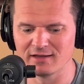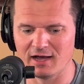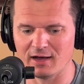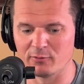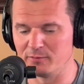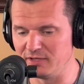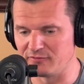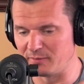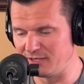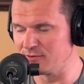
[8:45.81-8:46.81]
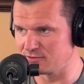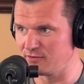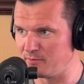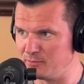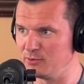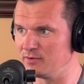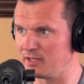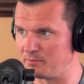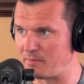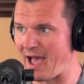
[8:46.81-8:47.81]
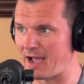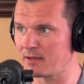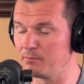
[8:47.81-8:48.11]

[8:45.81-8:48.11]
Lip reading: would be from here to the moon and back.